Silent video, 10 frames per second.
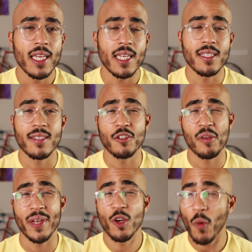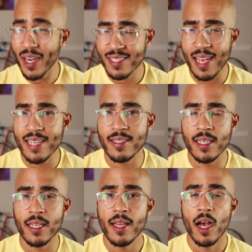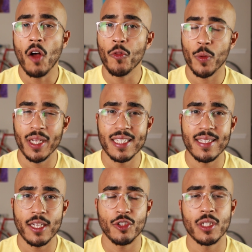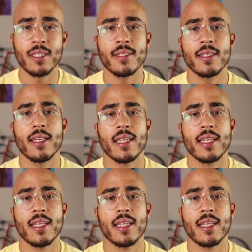He's essentially been criticizing health organizations